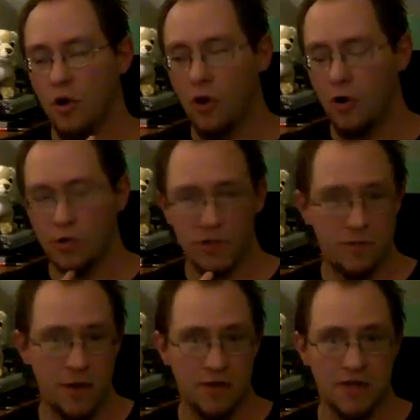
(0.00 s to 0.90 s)
All your
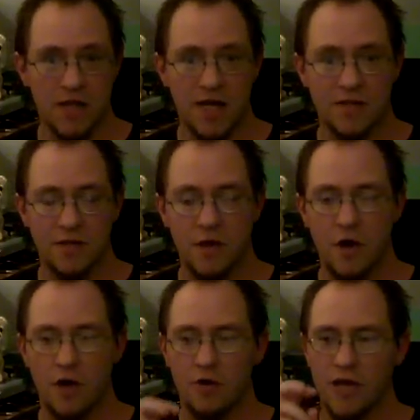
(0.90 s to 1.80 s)
spell slots
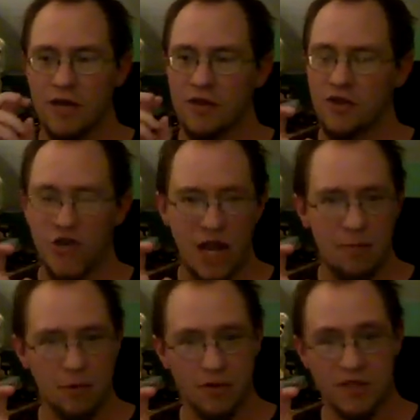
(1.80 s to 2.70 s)
are like the
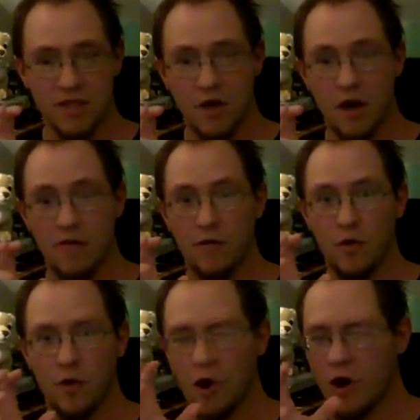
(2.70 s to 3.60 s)
chambers of
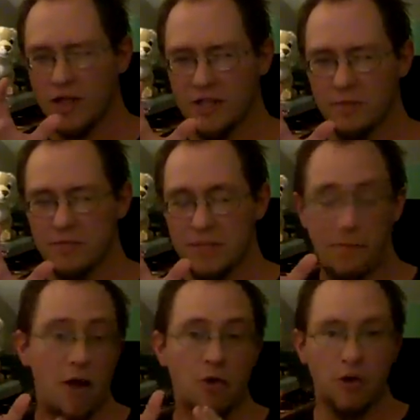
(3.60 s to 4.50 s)
your awesome
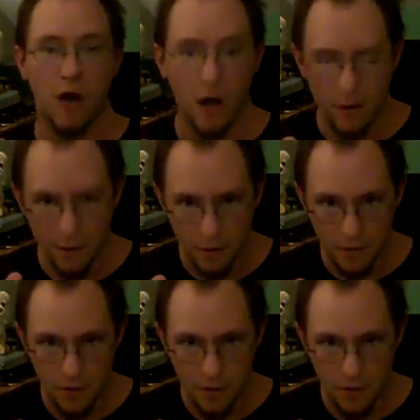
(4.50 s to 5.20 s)
spell gun,